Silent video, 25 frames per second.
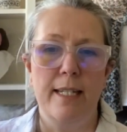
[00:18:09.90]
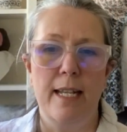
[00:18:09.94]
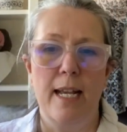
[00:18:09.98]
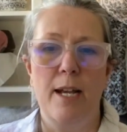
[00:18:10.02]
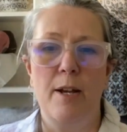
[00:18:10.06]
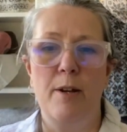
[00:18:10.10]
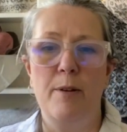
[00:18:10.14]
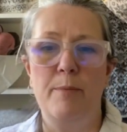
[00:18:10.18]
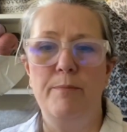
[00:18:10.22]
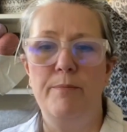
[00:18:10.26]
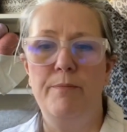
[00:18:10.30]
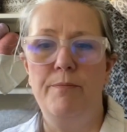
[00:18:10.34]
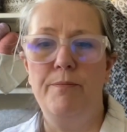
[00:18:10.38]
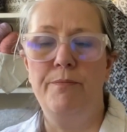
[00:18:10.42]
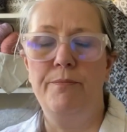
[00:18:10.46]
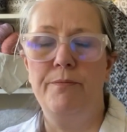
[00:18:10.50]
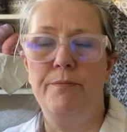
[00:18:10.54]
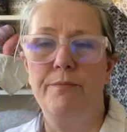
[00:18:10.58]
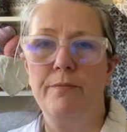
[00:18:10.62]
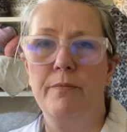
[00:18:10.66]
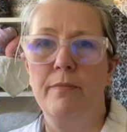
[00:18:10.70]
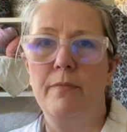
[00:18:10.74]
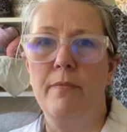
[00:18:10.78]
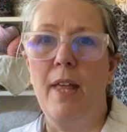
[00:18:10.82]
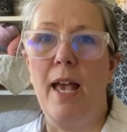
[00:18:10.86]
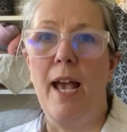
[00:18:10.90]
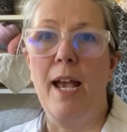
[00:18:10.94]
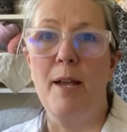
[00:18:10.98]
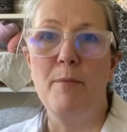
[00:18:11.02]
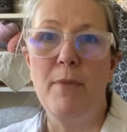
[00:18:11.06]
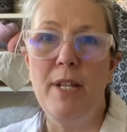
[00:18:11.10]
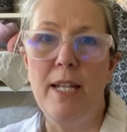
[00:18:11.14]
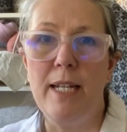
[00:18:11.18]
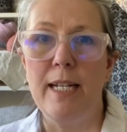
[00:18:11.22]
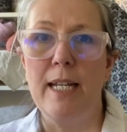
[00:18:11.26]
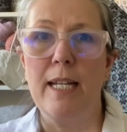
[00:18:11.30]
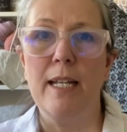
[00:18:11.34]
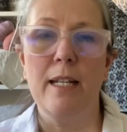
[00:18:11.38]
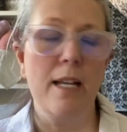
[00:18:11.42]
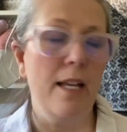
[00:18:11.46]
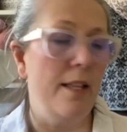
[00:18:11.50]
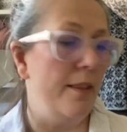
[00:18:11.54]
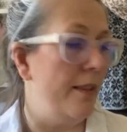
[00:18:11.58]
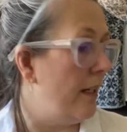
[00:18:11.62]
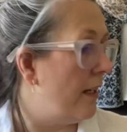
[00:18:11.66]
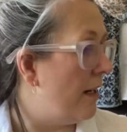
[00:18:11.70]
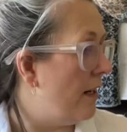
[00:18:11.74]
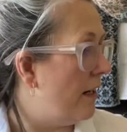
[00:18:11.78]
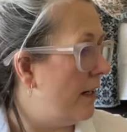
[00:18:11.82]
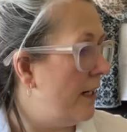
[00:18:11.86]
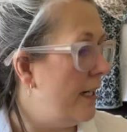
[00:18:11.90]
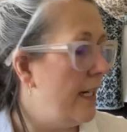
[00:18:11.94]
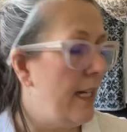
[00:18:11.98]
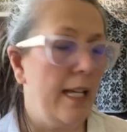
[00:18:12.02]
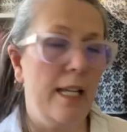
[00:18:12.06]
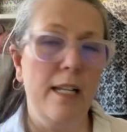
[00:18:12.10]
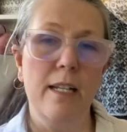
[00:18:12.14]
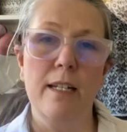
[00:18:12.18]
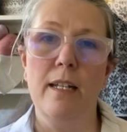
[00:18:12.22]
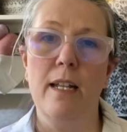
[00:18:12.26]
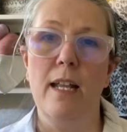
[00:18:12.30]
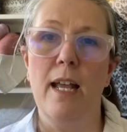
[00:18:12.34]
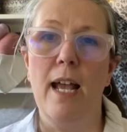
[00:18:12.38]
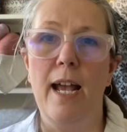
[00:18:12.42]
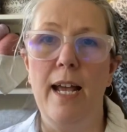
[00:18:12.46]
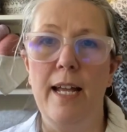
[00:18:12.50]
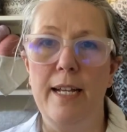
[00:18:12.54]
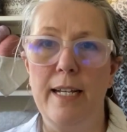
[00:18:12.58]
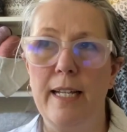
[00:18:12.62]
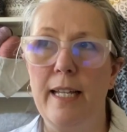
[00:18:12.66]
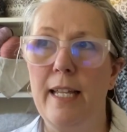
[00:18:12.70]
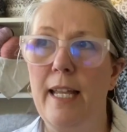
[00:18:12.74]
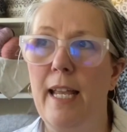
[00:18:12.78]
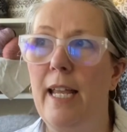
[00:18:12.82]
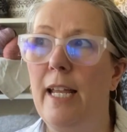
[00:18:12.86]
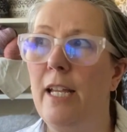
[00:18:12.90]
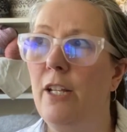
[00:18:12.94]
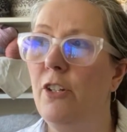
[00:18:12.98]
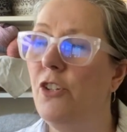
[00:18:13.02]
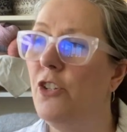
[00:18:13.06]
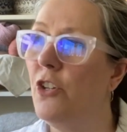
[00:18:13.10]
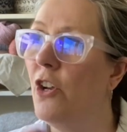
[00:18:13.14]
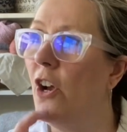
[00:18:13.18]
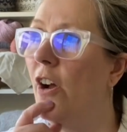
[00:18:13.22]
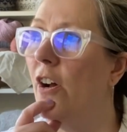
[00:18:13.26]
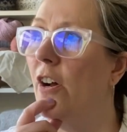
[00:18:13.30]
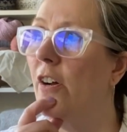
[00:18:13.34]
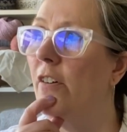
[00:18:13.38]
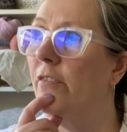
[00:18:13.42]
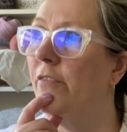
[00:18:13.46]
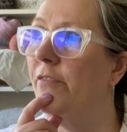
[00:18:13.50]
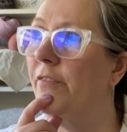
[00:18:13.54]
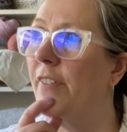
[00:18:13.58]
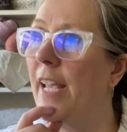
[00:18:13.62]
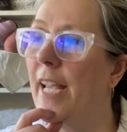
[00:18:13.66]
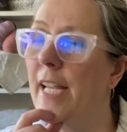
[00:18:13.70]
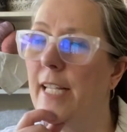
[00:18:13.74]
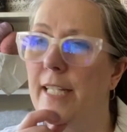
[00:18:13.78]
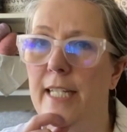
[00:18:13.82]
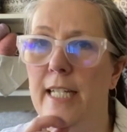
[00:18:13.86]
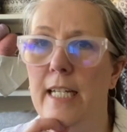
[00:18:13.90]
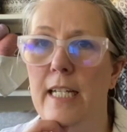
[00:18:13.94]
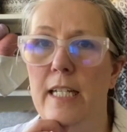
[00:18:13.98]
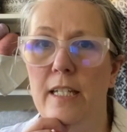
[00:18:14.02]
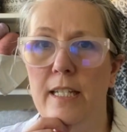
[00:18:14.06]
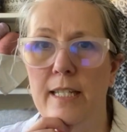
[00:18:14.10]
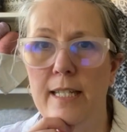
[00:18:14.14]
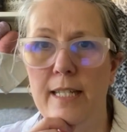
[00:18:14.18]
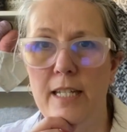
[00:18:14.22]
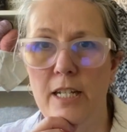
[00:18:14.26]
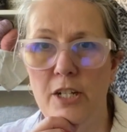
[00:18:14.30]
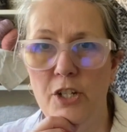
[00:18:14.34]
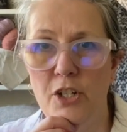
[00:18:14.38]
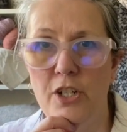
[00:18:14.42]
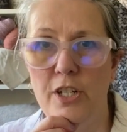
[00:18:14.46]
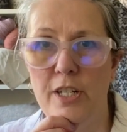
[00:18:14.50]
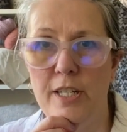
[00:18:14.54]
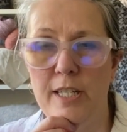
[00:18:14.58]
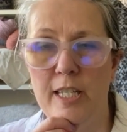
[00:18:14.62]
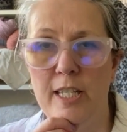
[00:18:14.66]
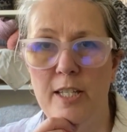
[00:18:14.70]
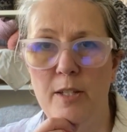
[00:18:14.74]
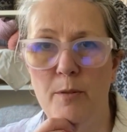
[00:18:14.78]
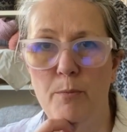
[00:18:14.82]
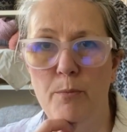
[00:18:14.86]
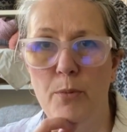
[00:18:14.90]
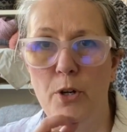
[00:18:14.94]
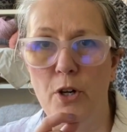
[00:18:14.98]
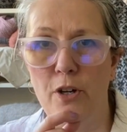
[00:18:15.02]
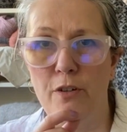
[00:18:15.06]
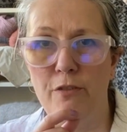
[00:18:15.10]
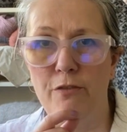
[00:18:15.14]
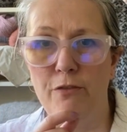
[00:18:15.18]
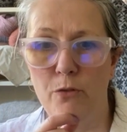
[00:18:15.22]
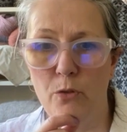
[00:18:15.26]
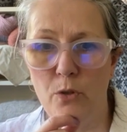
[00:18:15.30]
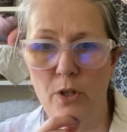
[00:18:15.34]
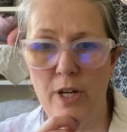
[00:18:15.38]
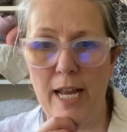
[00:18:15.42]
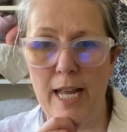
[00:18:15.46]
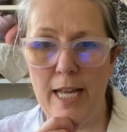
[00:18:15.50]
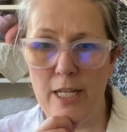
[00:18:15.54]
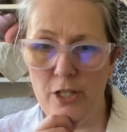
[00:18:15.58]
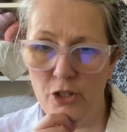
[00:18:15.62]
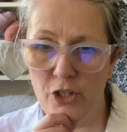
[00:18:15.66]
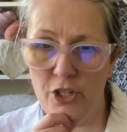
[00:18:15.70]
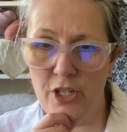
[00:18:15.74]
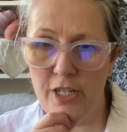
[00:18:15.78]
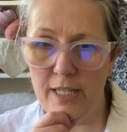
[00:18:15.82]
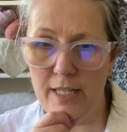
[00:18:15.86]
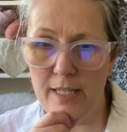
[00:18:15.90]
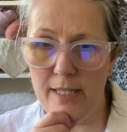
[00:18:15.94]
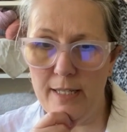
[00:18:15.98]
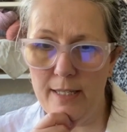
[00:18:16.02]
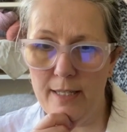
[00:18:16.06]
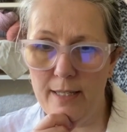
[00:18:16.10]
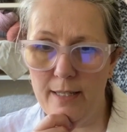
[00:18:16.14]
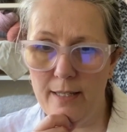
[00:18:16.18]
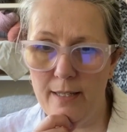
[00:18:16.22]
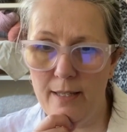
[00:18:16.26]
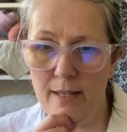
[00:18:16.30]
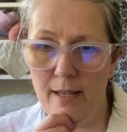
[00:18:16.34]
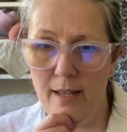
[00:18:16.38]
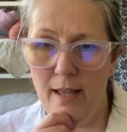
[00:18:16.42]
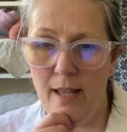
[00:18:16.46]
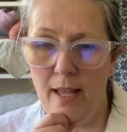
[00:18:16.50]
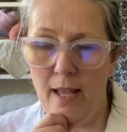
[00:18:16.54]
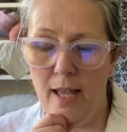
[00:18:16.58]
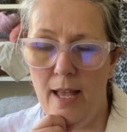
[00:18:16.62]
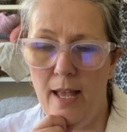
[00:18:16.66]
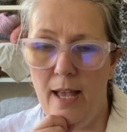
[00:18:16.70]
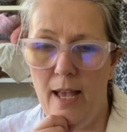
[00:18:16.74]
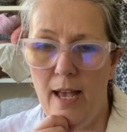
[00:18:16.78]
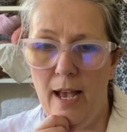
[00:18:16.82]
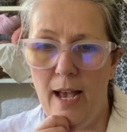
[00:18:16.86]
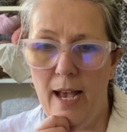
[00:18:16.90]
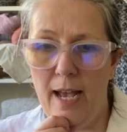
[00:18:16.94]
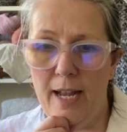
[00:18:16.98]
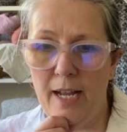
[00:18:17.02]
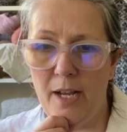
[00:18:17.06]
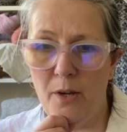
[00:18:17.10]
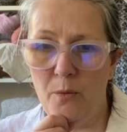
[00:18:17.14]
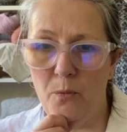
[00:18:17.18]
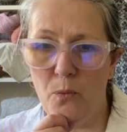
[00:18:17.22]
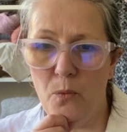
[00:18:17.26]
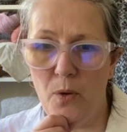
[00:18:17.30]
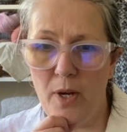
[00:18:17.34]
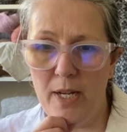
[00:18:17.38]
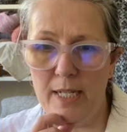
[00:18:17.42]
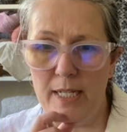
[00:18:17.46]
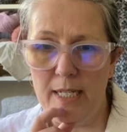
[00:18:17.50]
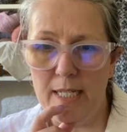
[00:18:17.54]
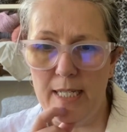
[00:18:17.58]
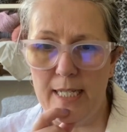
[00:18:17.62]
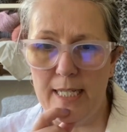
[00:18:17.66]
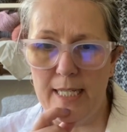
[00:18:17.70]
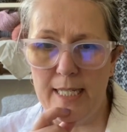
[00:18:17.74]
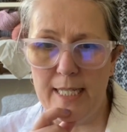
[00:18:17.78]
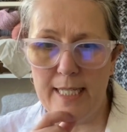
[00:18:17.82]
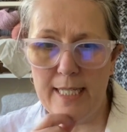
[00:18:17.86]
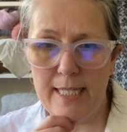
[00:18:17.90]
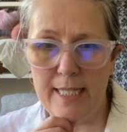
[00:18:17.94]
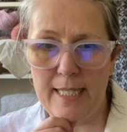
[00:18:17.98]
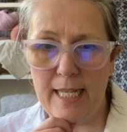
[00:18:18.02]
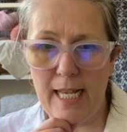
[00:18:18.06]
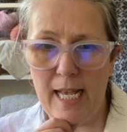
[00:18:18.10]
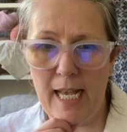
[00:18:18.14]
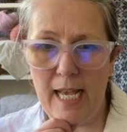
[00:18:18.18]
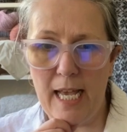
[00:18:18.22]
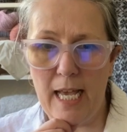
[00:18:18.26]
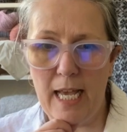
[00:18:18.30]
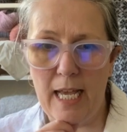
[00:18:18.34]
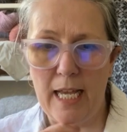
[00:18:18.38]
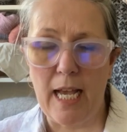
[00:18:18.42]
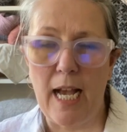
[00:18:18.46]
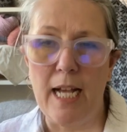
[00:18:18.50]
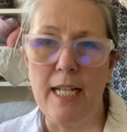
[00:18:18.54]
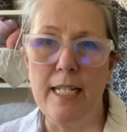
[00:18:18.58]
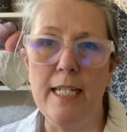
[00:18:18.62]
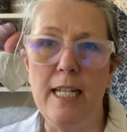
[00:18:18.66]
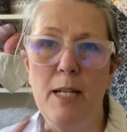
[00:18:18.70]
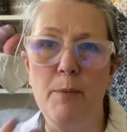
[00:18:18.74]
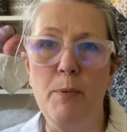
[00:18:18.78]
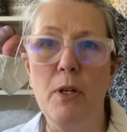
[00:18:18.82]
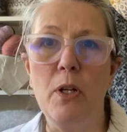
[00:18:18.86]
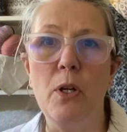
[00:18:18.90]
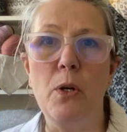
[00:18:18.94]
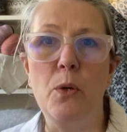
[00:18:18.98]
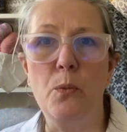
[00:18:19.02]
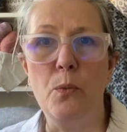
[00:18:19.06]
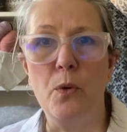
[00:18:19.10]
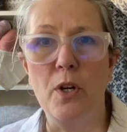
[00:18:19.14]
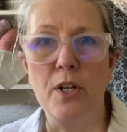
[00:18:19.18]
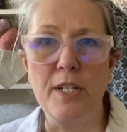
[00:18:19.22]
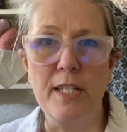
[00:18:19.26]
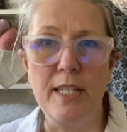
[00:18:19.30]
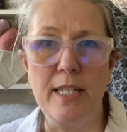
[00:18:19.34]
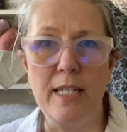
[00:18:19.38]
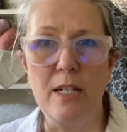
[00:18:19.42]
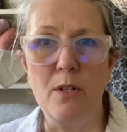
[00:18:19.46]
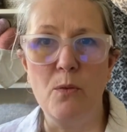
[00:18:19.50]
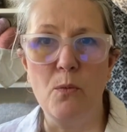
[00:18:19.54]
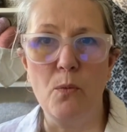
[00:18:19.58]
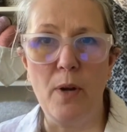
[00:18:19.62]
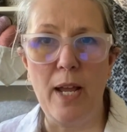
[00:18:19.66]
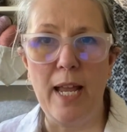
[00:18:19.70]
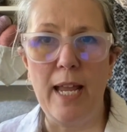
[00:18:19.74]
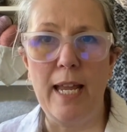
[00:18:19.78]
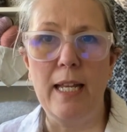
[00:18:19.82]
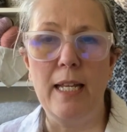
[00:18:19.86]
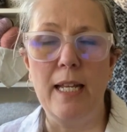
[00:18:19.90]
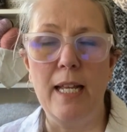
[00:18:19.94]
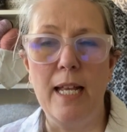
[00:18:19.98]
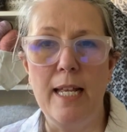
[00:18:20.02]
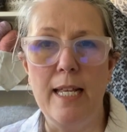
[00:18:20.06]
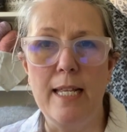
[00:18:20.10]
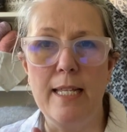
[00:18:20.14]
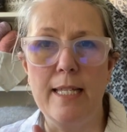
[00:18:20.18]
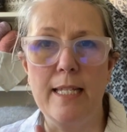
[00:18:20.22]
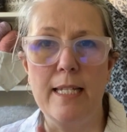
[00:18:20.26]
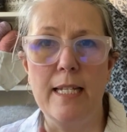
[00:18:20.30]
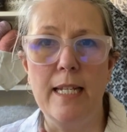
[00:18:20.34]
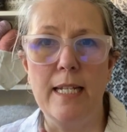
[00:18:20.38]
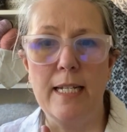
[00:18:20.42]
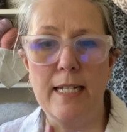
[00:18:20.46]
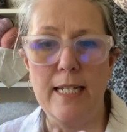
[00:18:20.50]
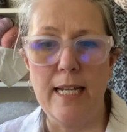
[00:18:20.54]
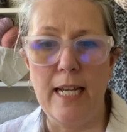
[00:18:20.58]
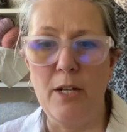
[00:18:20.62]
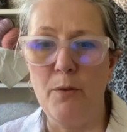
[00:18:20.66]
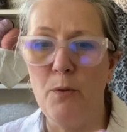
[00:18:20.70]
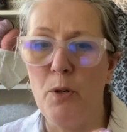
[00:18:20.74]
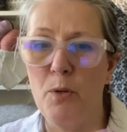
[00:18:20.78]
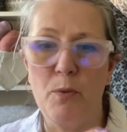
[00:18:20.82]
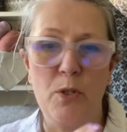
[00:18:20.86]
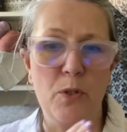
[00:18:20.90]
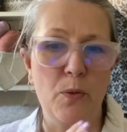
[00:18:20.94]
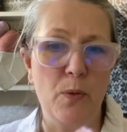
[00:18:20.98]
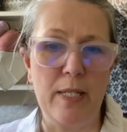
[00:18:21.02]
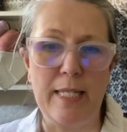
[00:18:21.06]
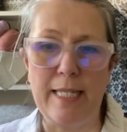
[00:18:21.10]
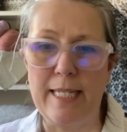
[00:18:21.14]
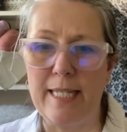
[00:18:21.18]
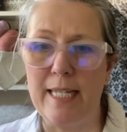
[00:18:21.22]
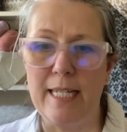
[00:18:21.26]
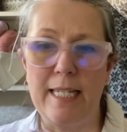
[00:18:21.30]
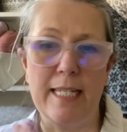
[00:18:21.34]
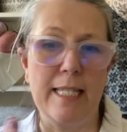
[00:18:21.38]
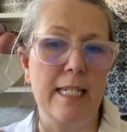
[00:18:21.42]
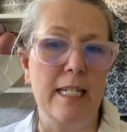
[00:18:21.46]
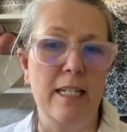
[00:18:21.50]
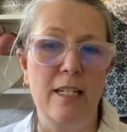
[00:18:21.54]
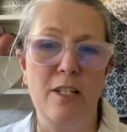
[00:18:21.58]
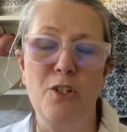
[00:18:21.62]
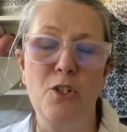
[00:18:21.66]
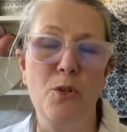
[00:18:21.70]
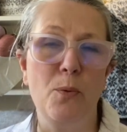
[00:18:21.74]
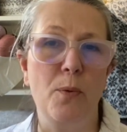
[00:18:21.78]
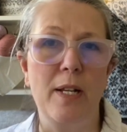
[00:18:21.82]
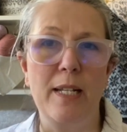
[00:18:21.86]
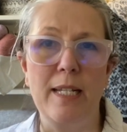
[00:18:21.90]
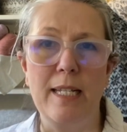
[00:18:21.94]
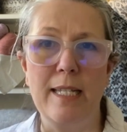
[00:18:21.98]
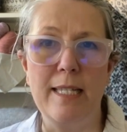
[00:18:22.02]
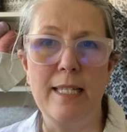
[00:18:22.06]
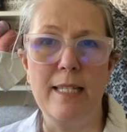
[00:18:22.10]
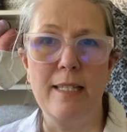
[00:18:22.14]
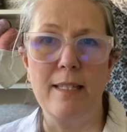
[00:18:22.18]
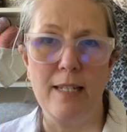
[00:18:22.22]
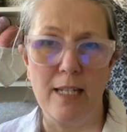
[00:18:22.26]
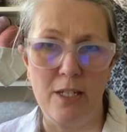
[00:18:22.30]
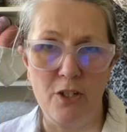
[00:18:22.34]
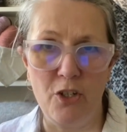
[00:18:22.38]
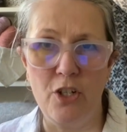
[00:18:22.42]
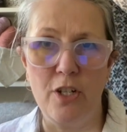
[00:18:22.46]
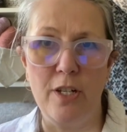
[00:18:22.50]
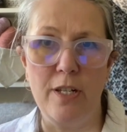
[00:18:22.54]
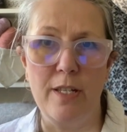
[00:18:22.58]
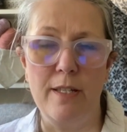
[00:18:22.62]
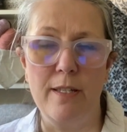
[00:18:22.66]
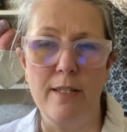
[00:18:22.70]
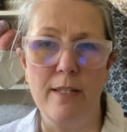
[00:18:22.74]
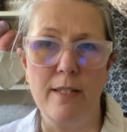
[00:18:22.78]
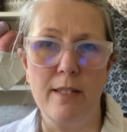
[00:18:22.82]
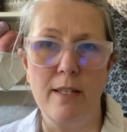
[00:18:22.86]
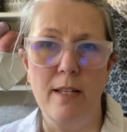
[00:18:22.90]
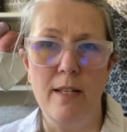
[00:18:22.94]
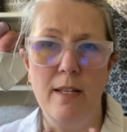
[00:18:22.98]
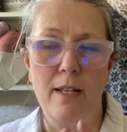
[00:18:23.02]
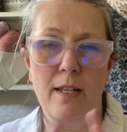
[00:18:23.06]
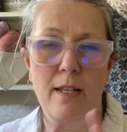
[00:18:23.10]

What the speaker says: I'm knitting the cardigan at a gauge of 18 stitches per 4 inches. And I want to say a typical worsted weight is knitted anywhere between 16 and 20 stitches